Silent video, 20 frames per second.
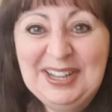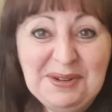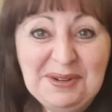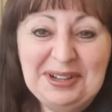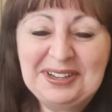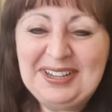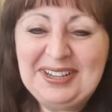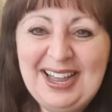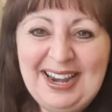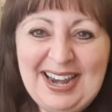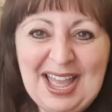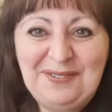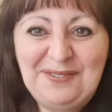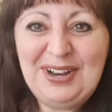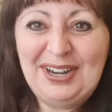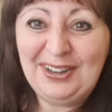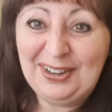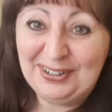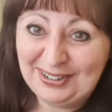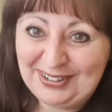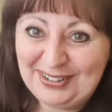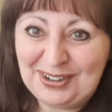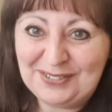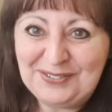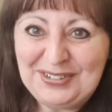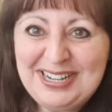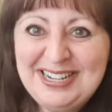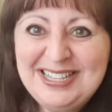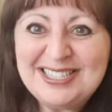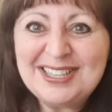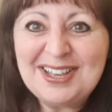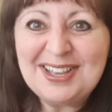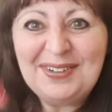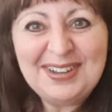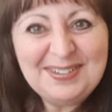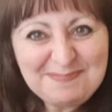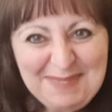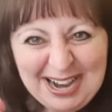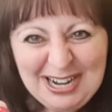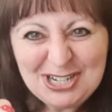I can't have a lot of coffee, so
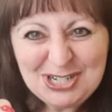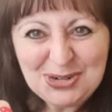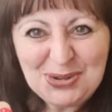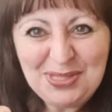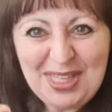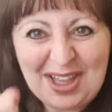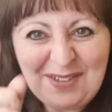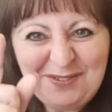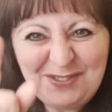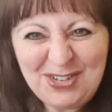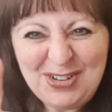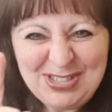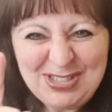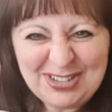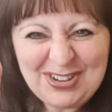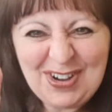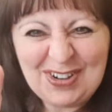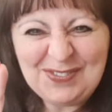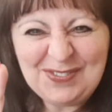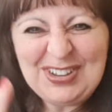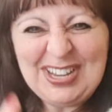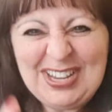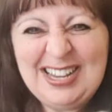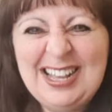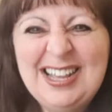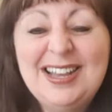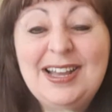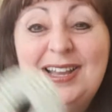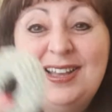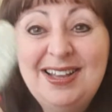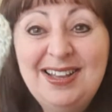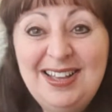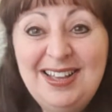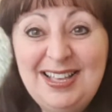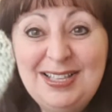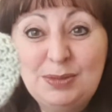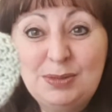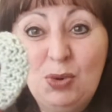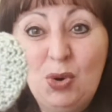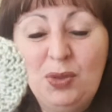I make sure that first coffee
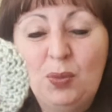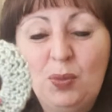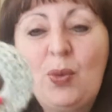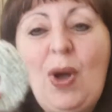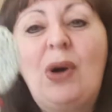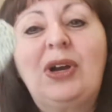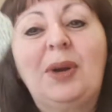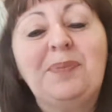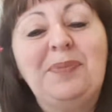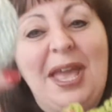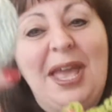is more than welcome.